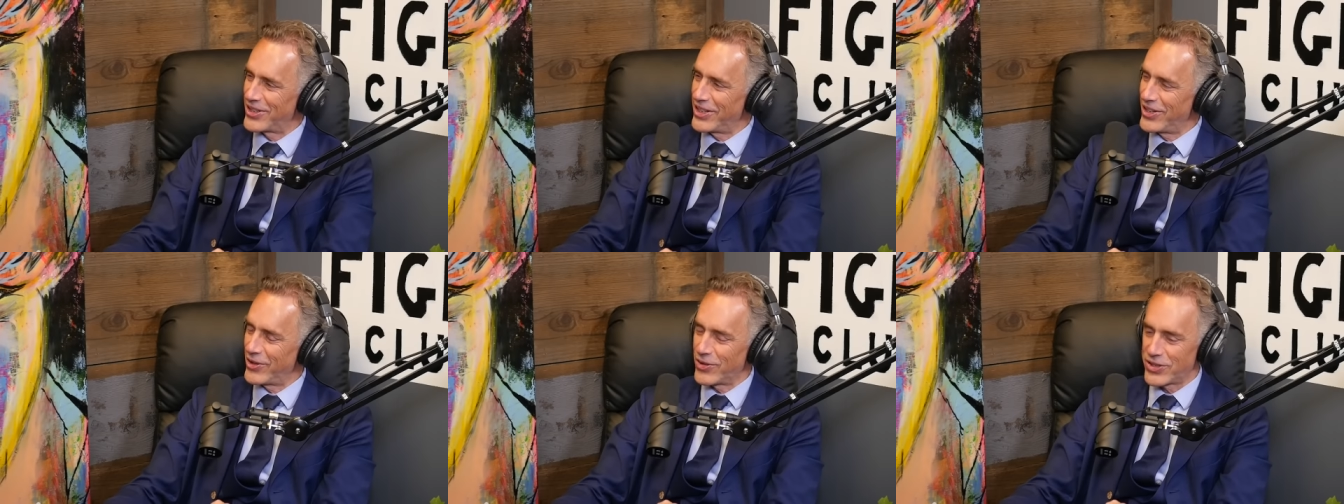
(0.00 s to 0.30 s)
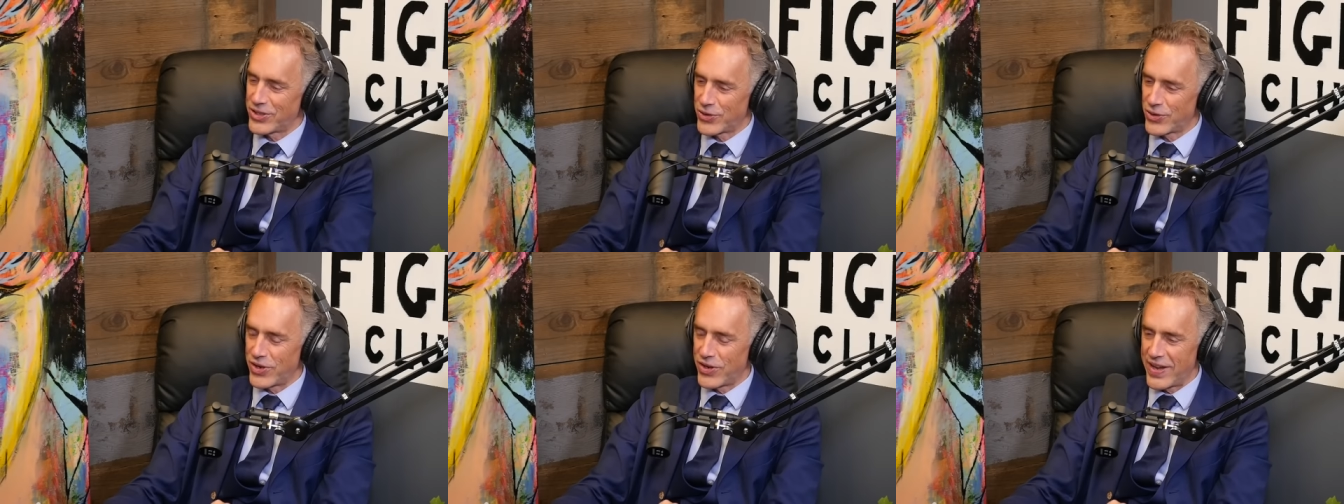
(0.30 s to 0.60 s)
you
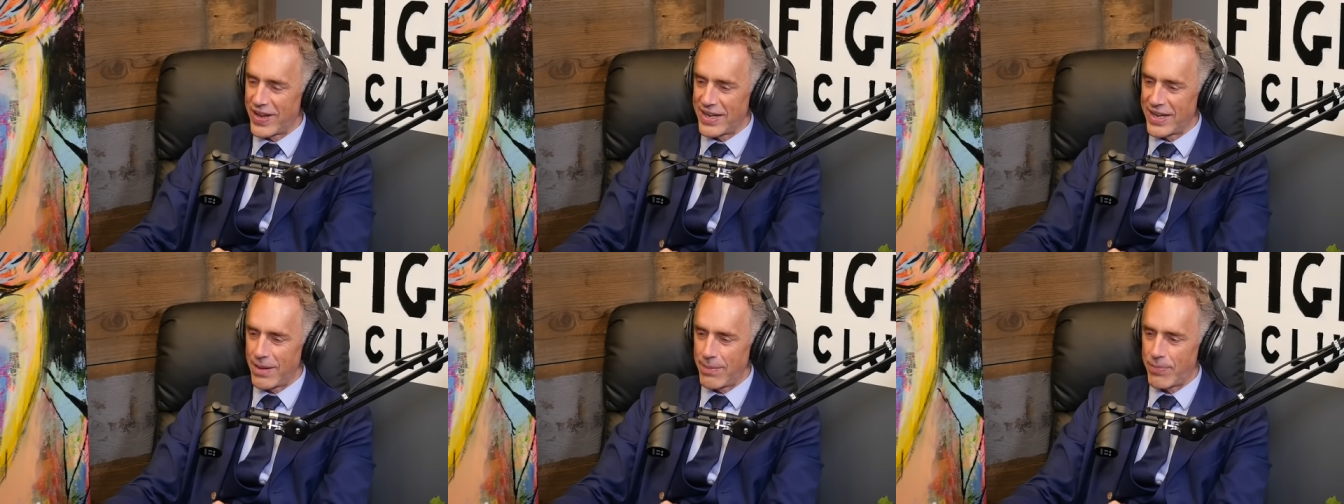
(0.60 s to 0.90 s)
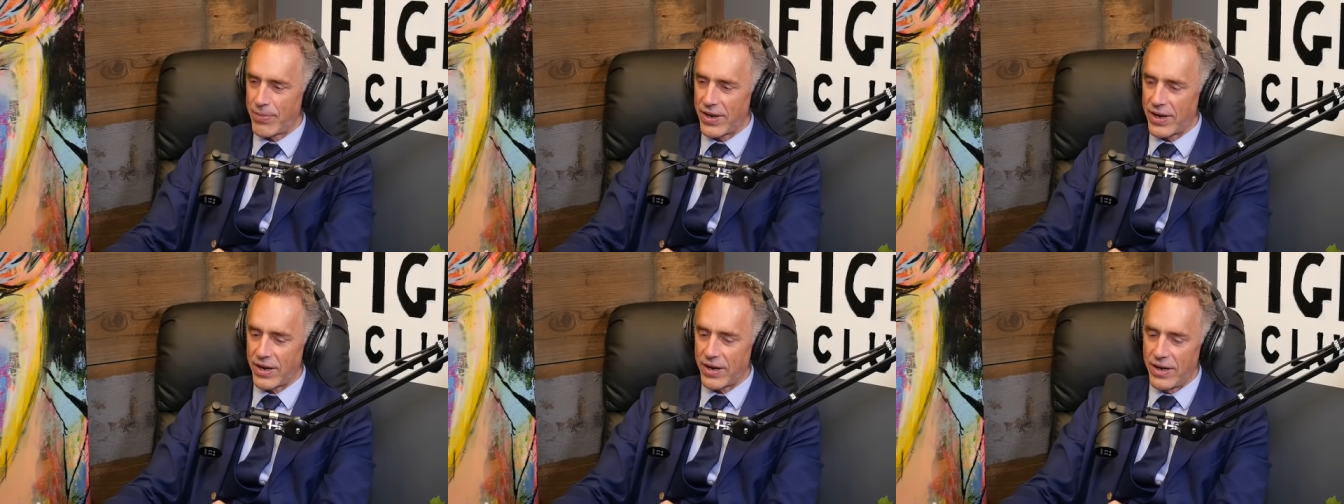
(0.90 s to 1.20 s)
know, and so you end
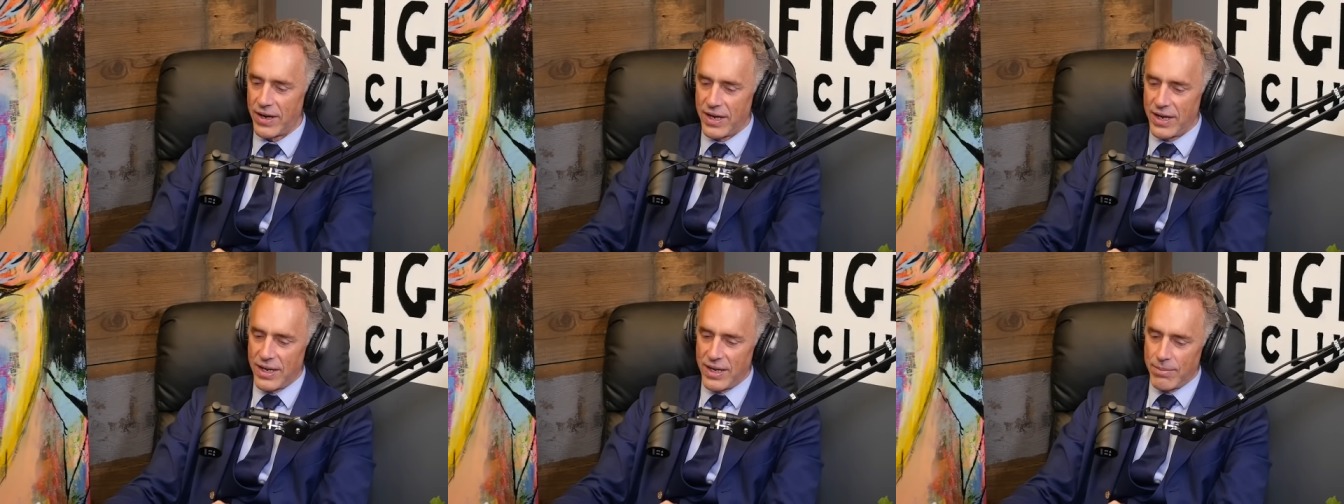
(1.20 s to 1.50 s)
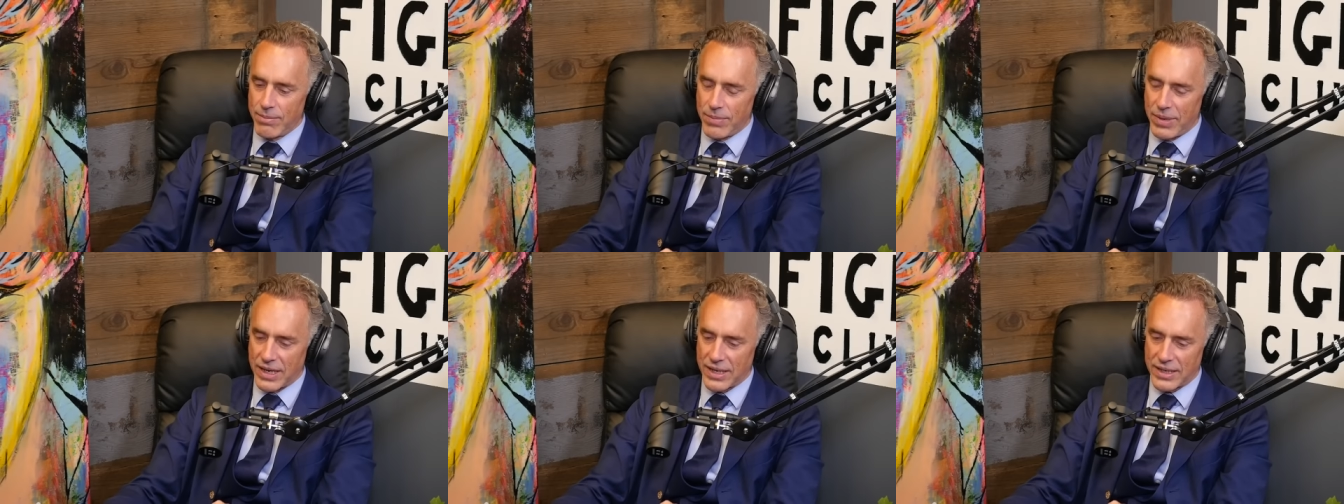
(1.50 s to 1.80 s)
up there.
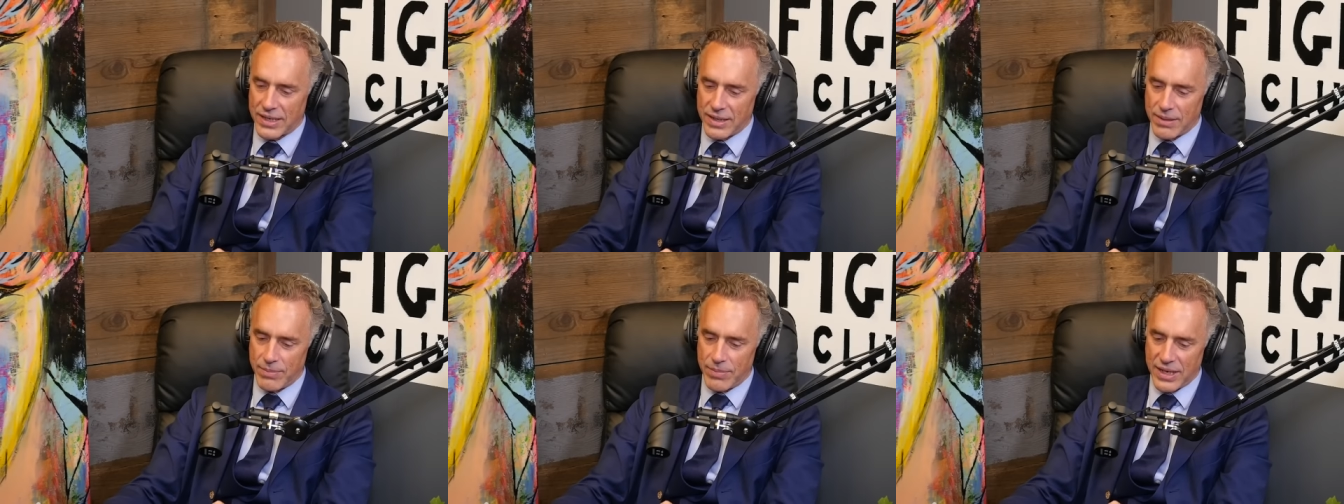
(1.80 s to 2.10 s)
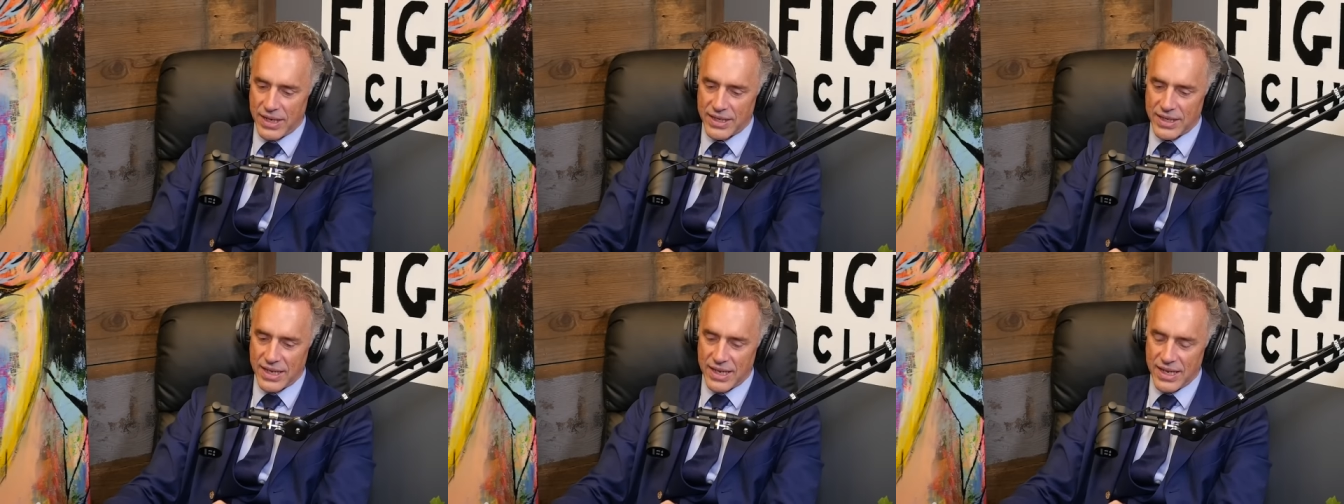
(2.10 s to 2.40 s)
But
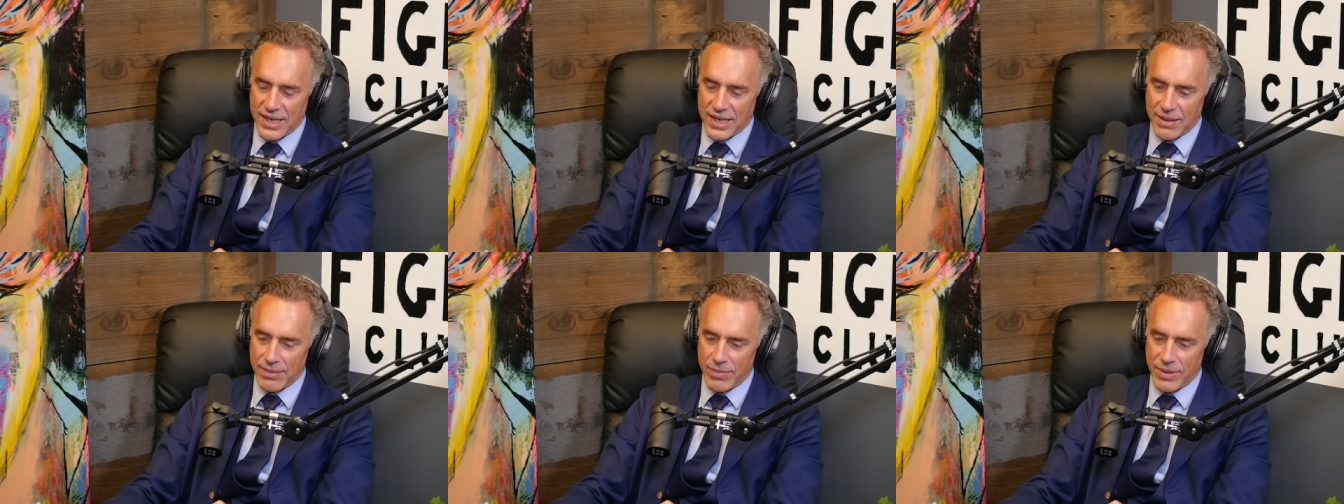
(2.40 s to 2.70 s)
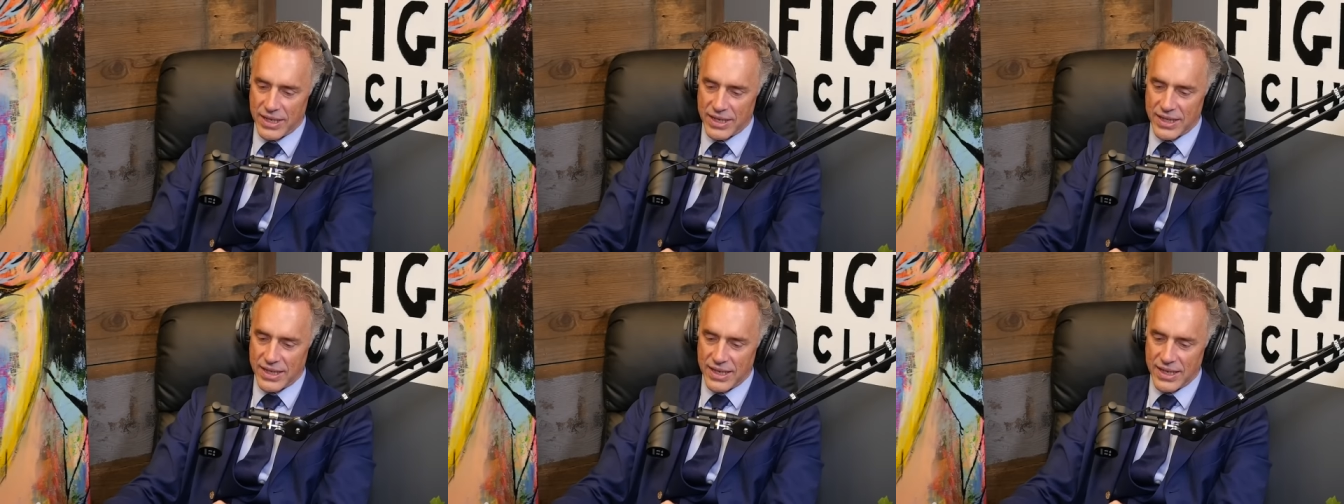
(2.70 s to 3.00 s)

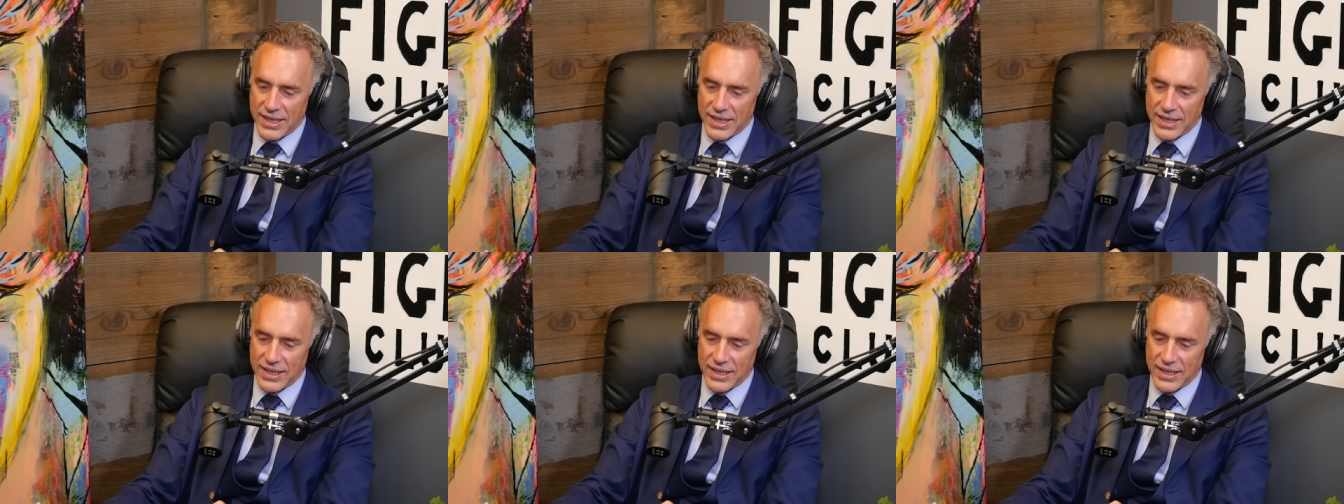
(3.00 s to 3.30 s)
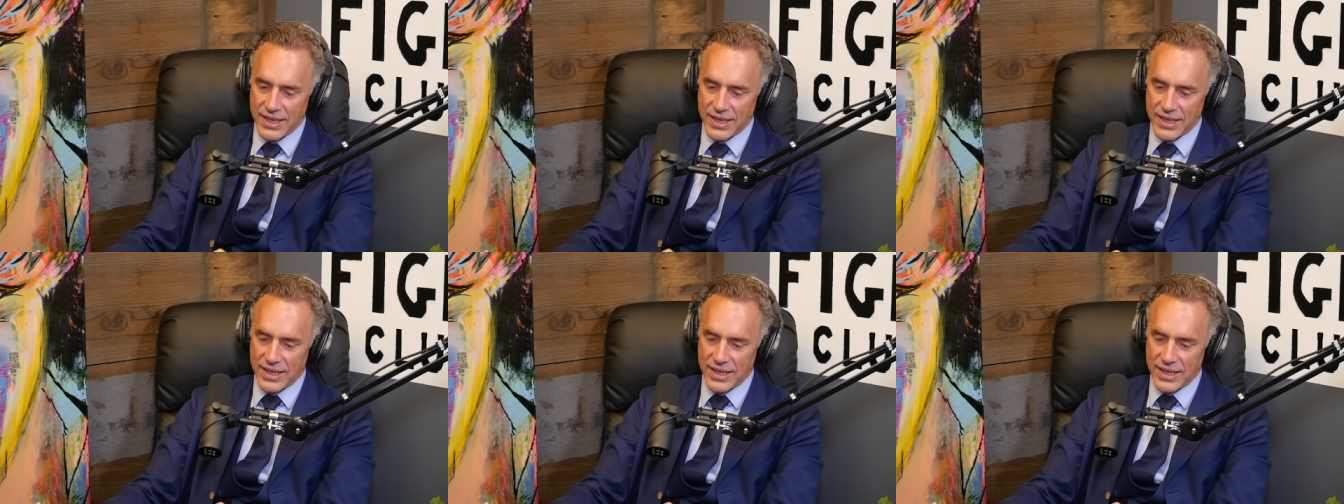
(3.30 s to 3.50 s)
the